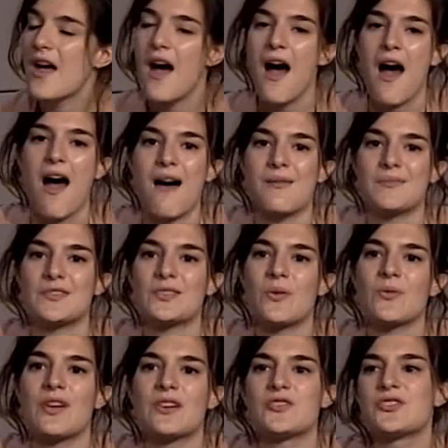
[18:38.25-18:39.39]
Um, so
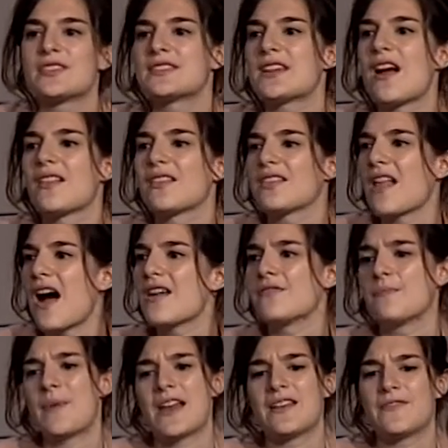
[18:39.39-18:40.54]
there's just a lot
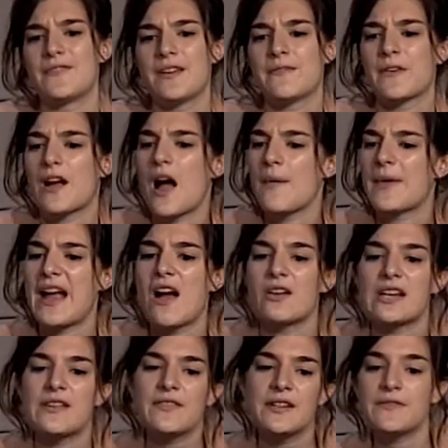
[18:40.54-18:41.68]
of benefit for coming out,
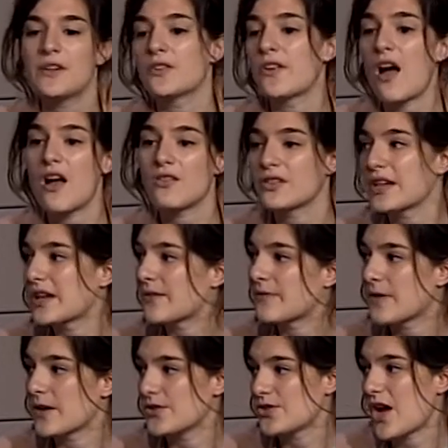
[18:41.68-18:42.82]
even if you're not looking
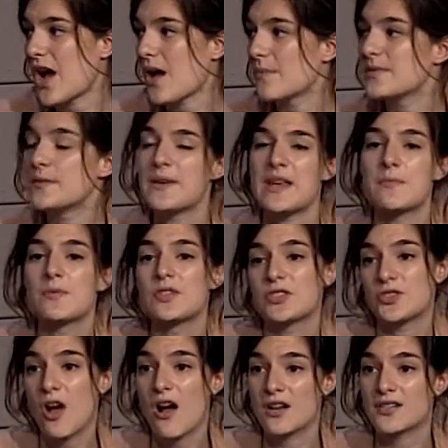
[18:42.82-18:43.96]
for a job, to be able to
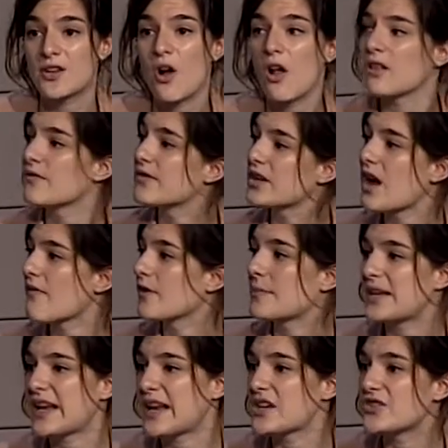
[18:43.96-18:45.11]
talk to all of the government
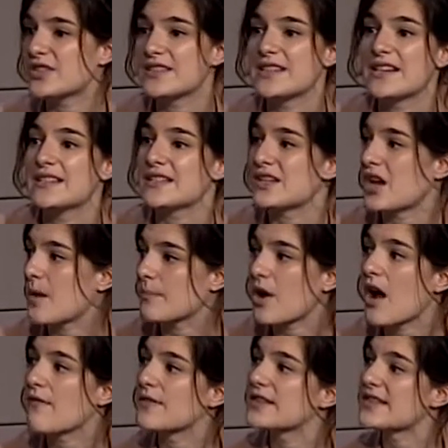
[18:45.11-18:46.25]
government agencies and
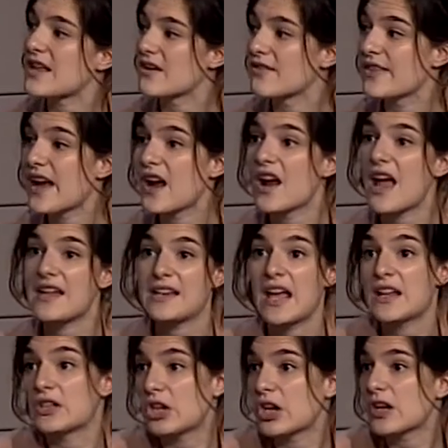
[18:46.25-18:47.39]
nonprofits that are there and,
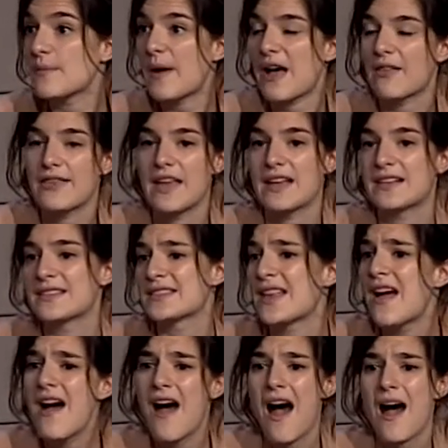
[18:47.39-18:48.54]
and learn about things,
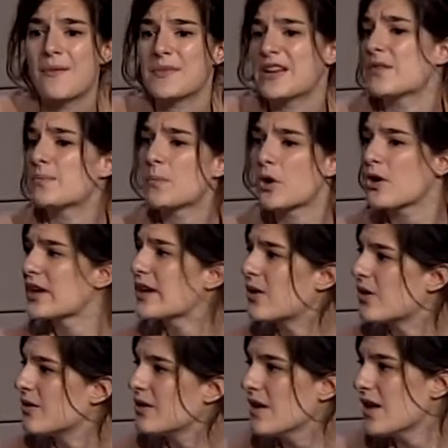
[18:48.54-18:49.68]
um, even
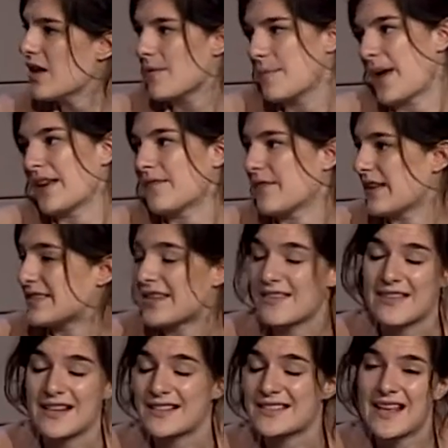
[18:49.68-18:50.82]
burial benefits
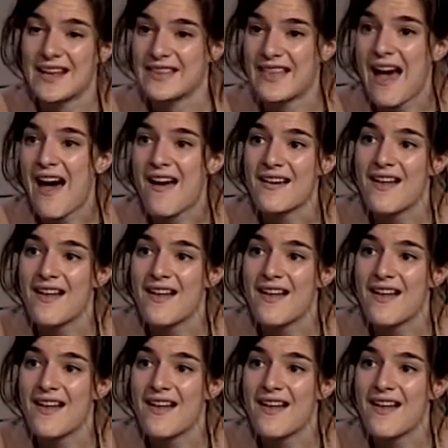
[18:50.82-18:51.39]
and things like that.